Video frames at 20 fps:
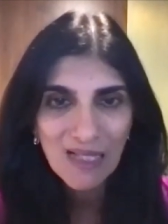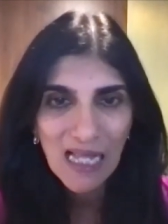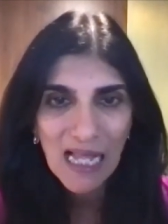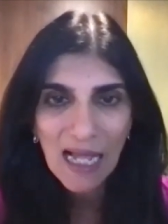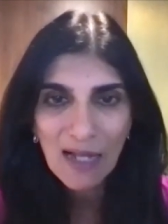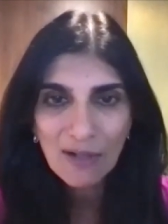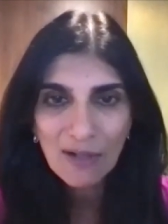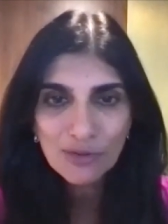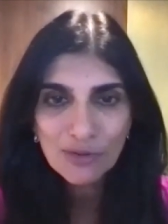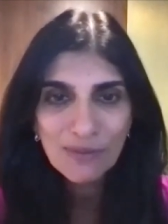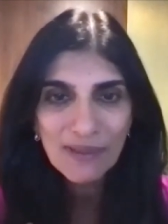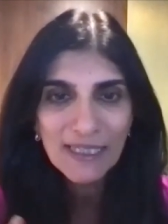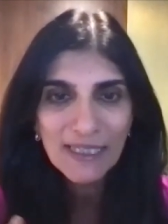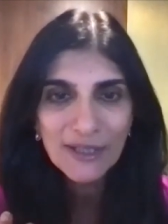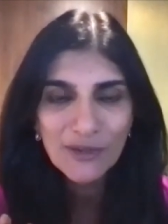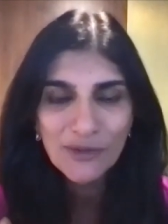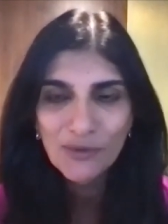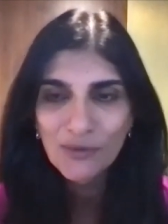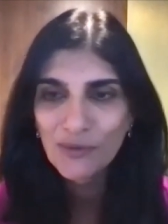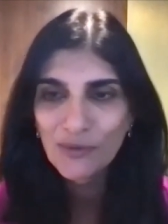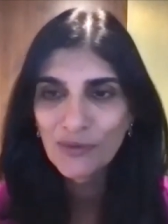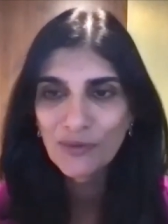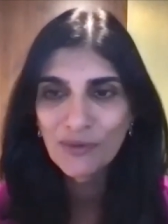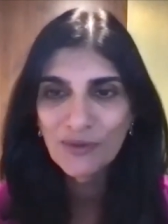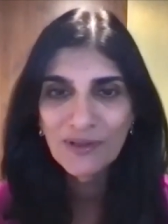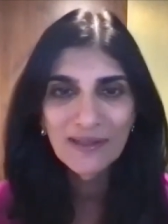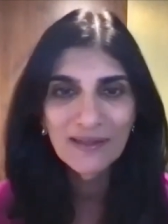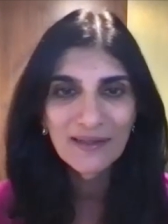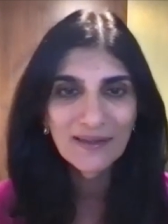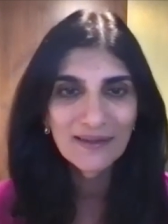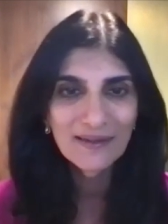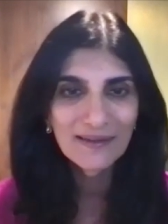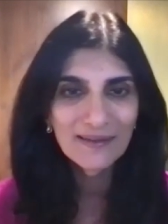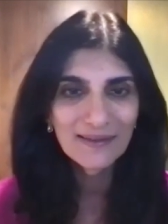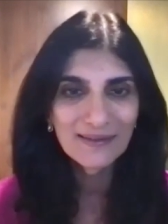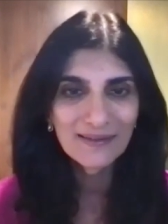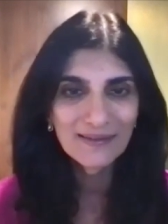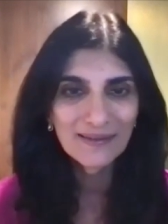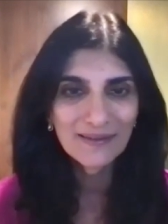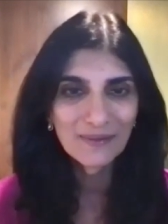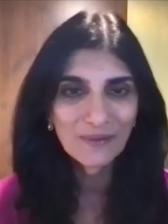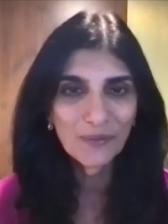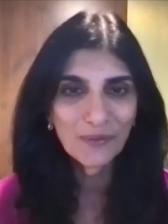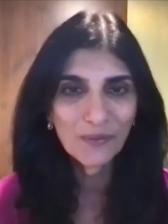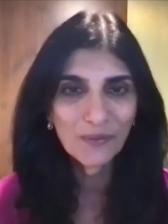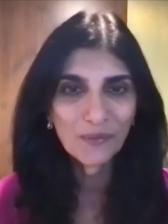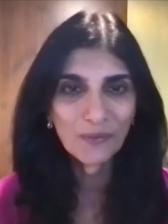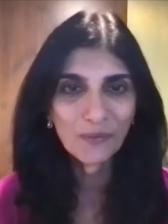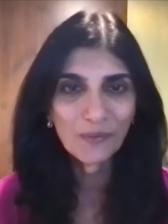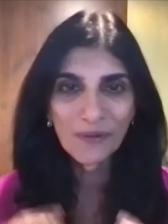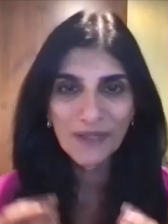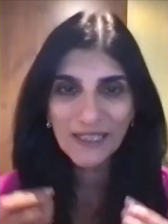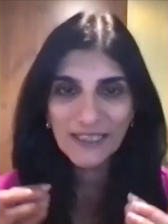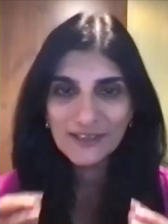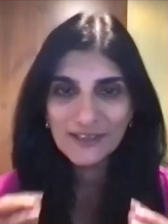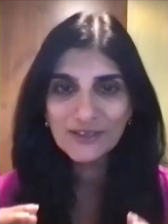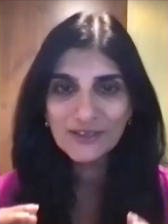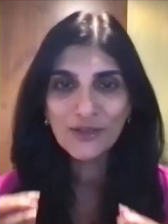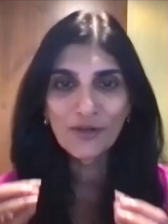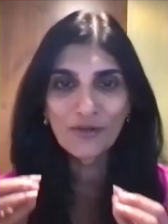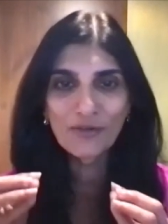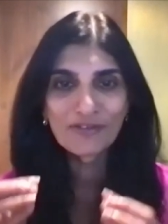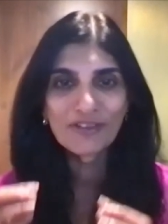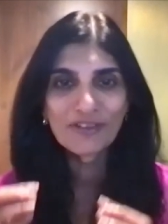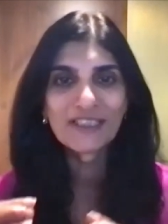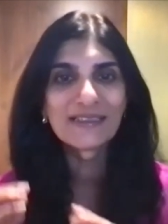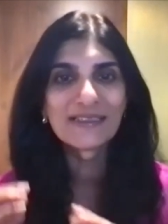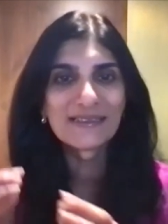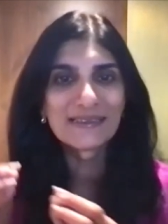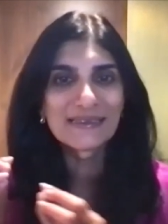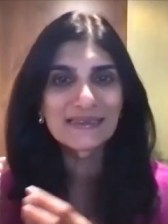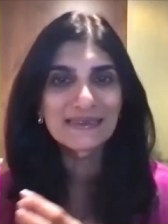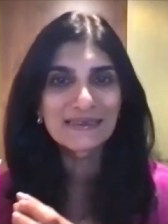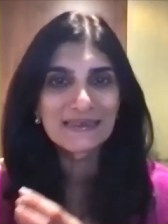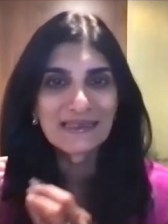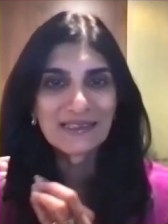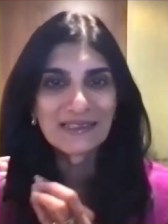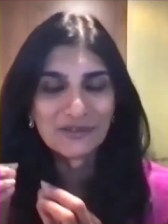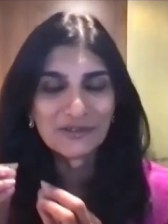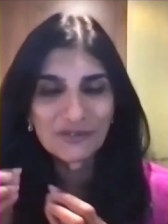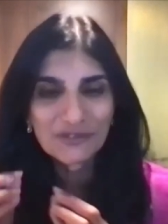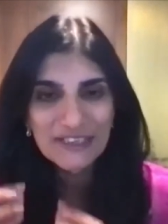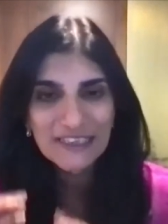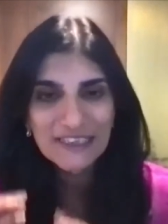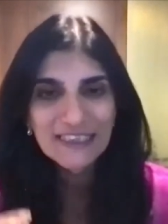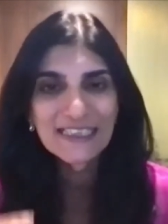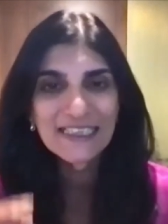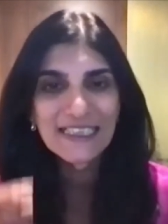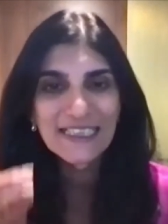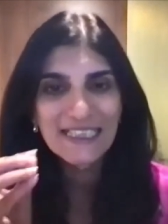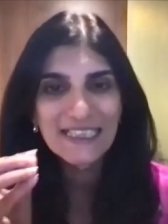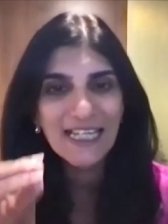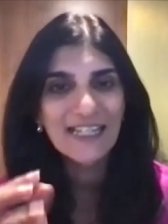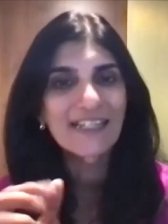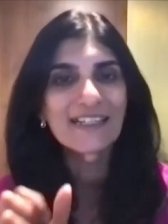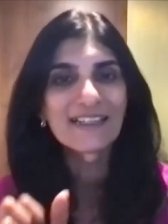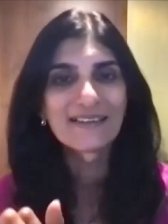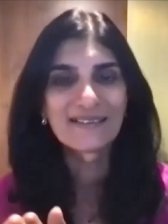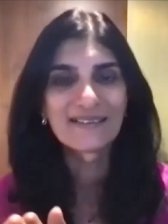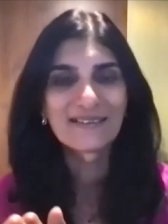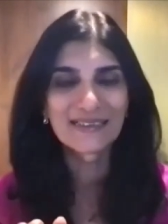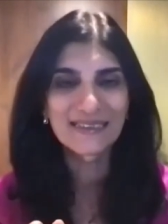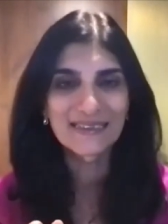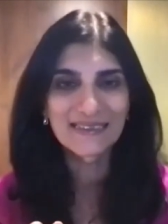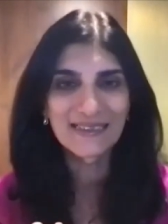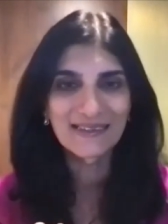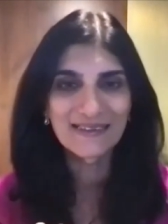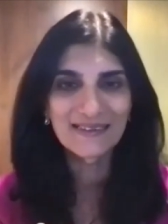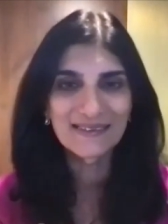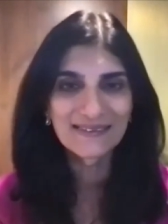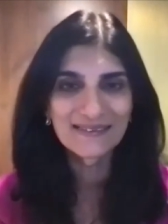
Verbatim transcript: How do I know which of it is really characteristic.